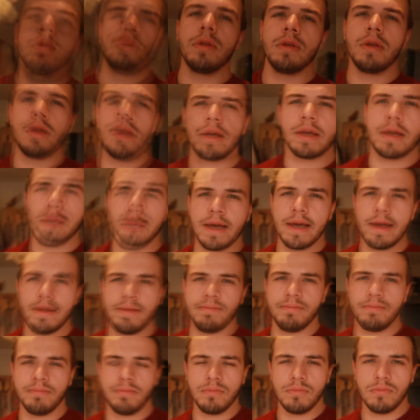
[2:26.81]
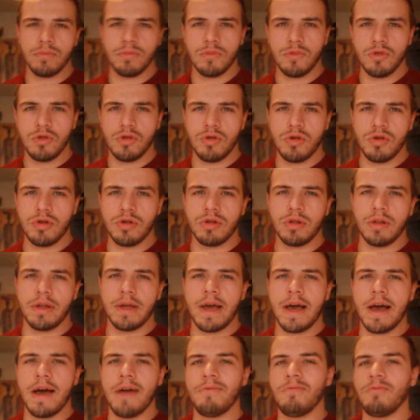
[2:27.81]
Here again,
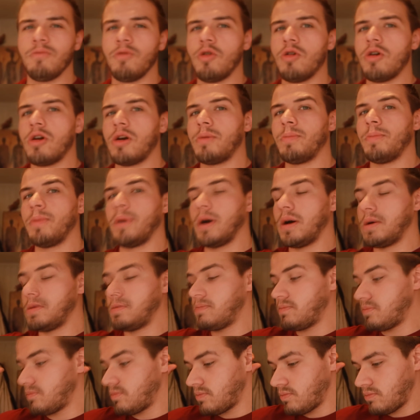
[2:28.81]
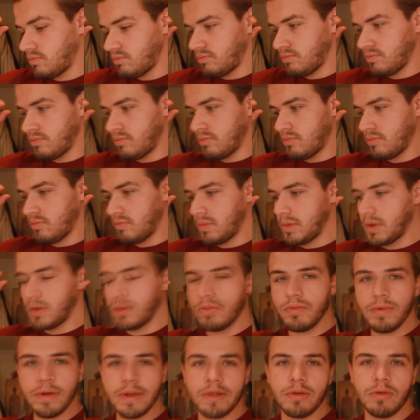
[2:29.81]
usually have more, but
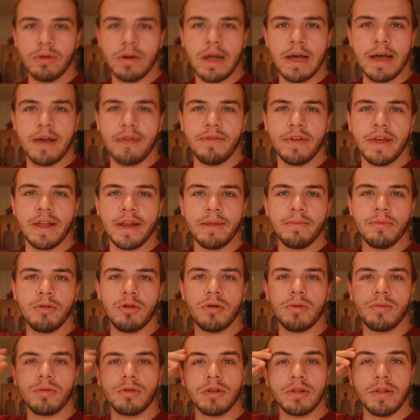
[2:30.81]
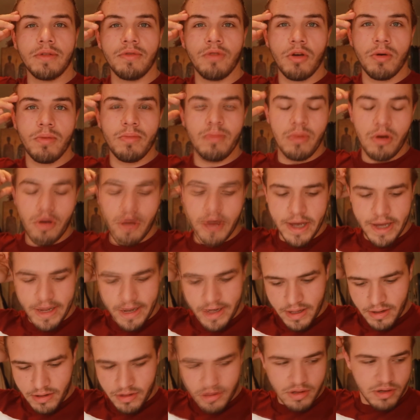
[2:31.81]
we don't have any more because I've not bought
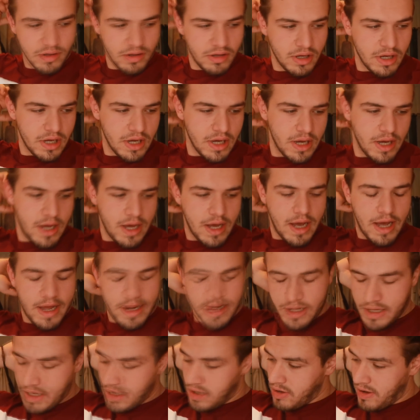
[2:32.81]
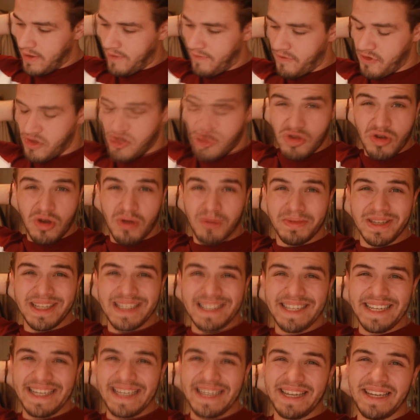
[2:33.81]
any, so I need to do a food shop
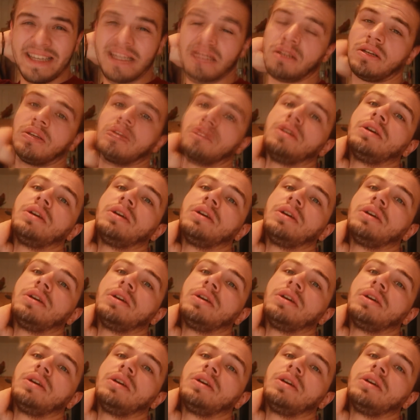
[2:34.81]
today